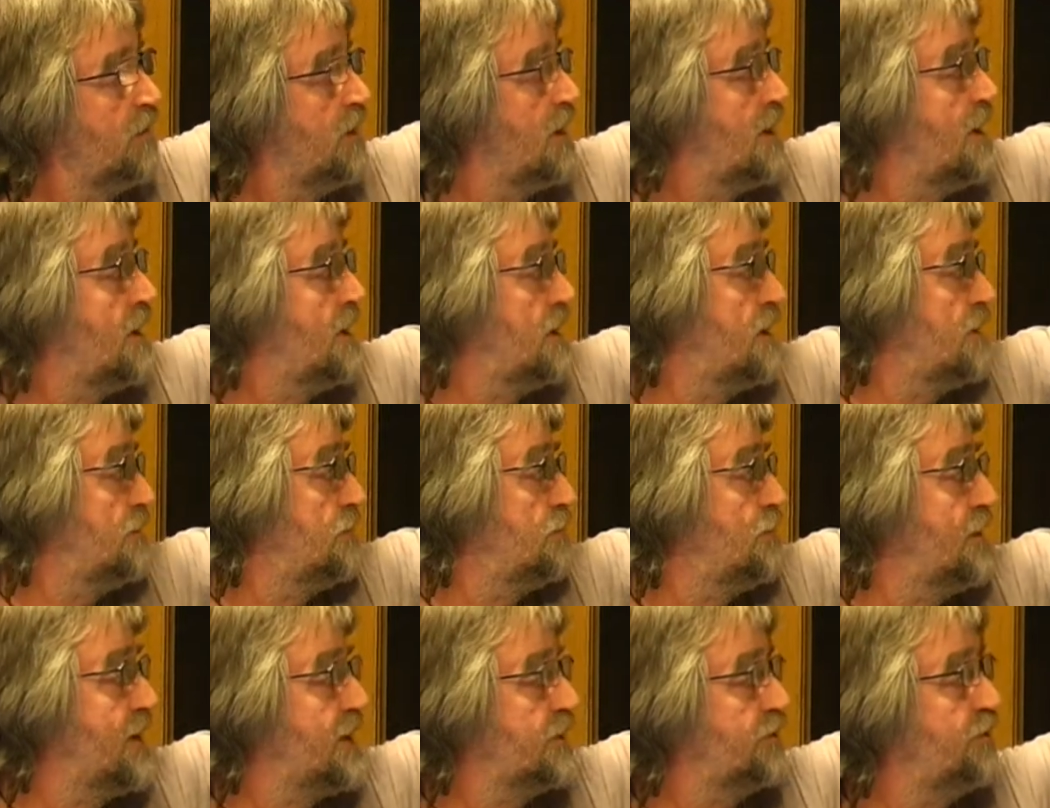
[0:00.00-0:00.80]
uh,
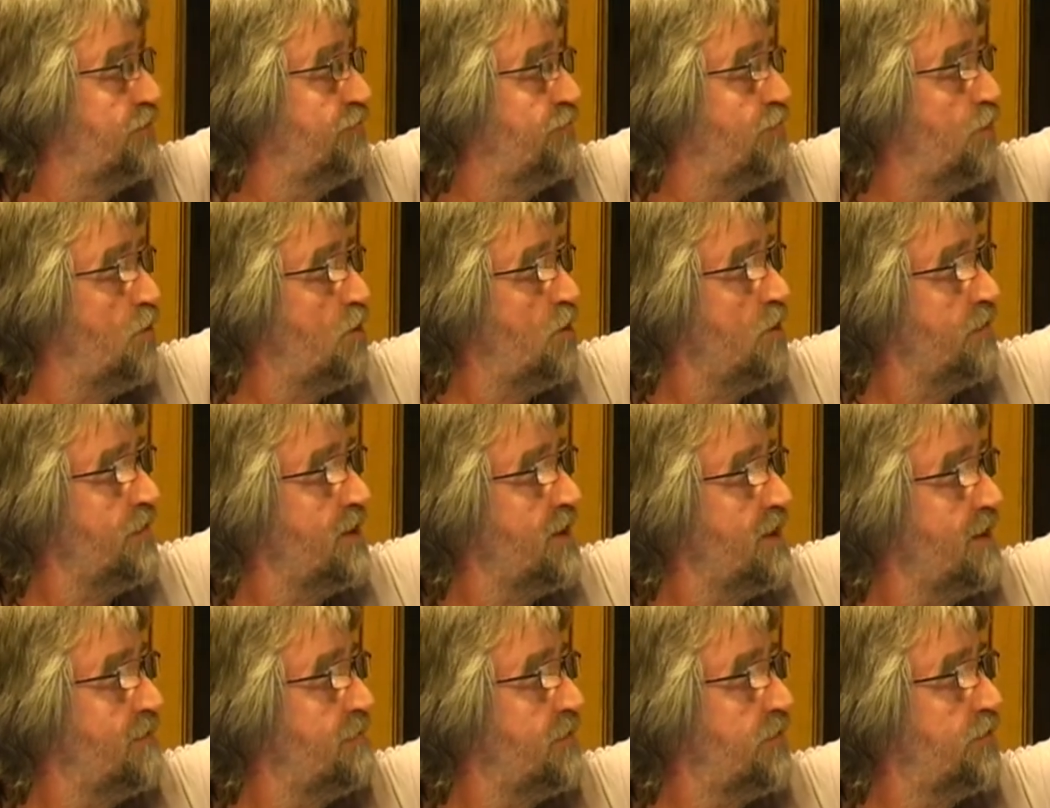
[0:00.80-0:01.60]
reactor four,
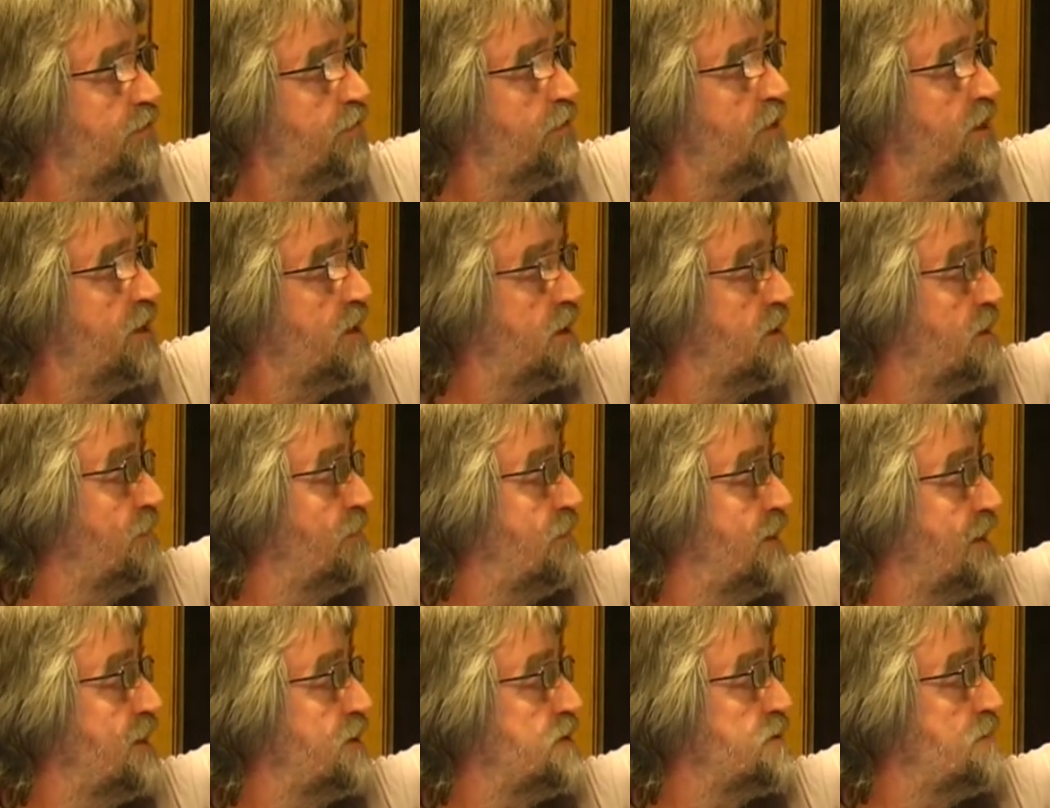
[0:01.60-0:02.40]
then number three,
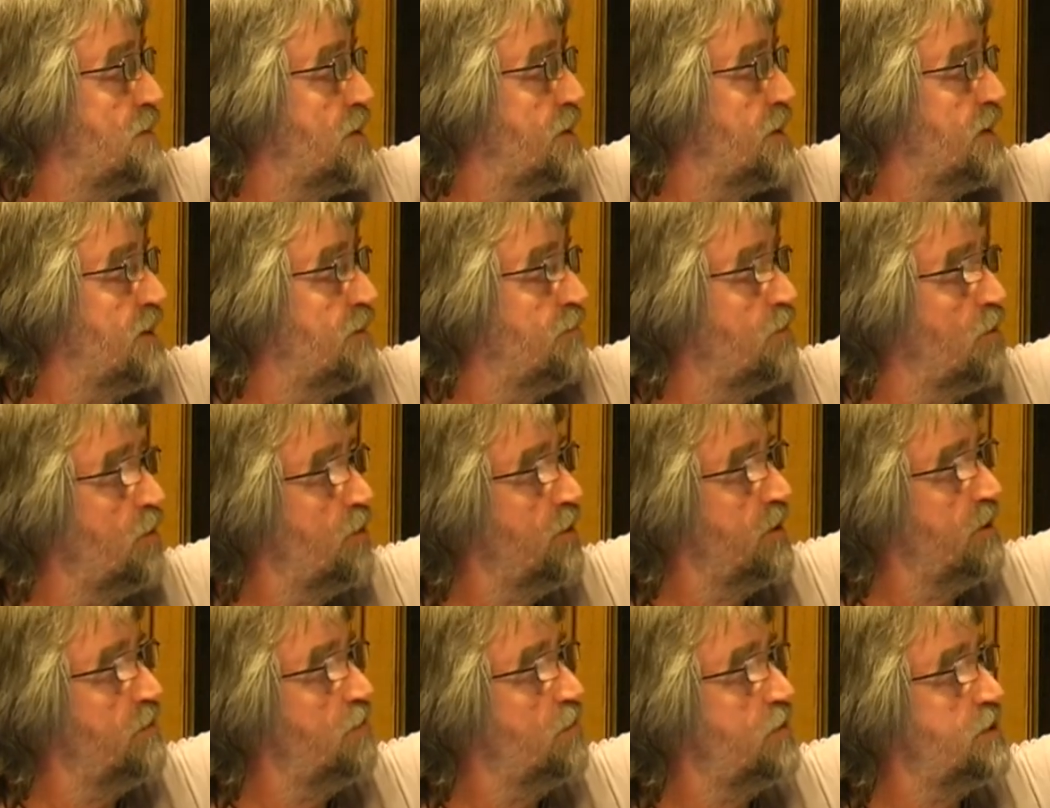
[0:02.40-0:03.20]
complete smoking
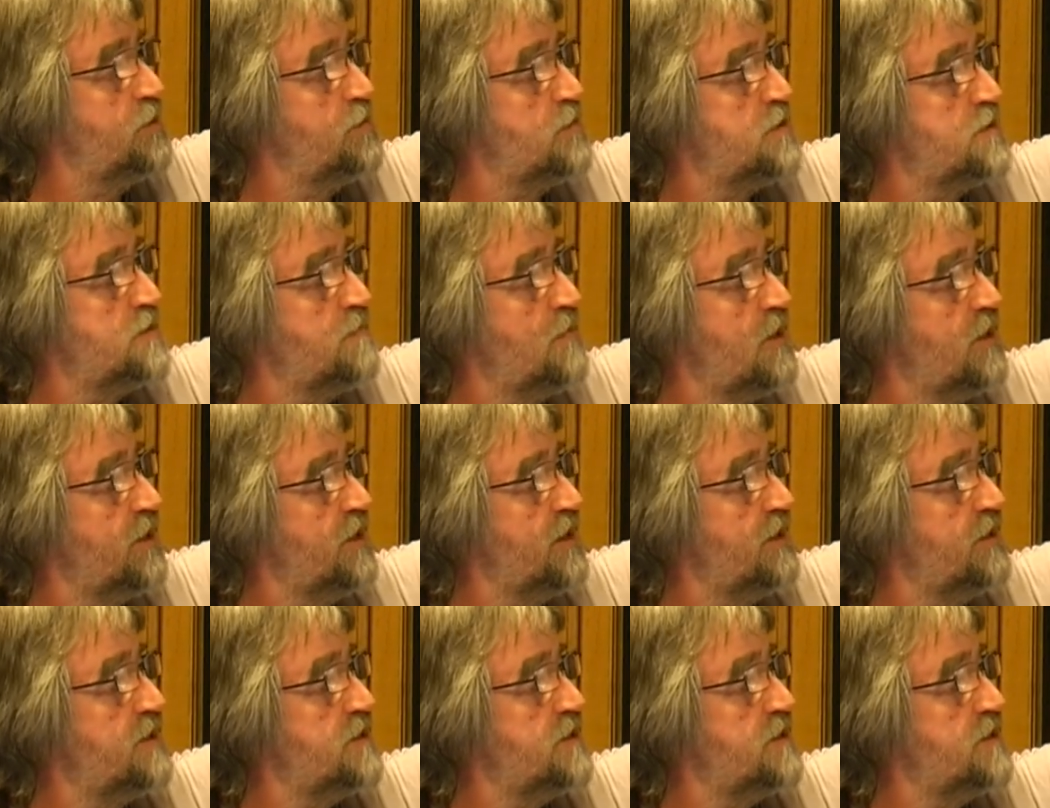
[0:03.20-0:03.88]
ruin, which was smoking.